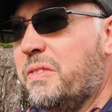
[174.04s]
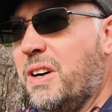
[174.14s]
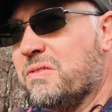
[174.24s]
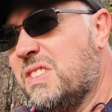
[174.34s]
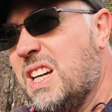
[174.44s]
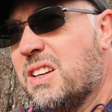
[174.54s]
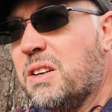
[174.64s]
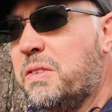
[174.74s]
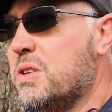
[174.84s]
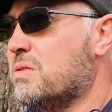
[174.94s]
far, yeah, got a
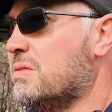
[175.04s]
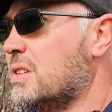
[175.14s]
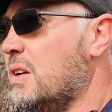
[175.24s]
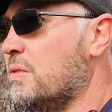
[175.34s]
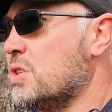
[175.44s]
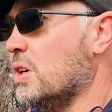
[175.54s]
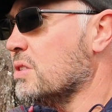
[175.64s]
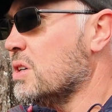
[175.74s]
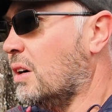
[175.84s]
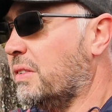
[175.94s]
few different
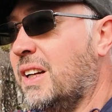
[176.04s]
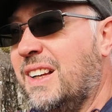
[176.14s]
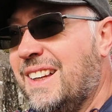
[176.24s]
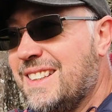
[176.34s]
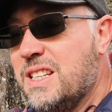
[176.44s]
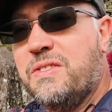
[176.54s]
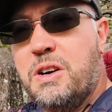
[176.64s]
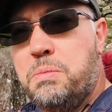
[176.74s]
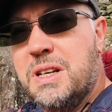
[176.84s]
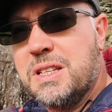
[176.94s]
shots off. It is
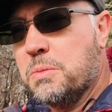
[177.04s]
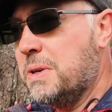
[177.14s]
very pretty up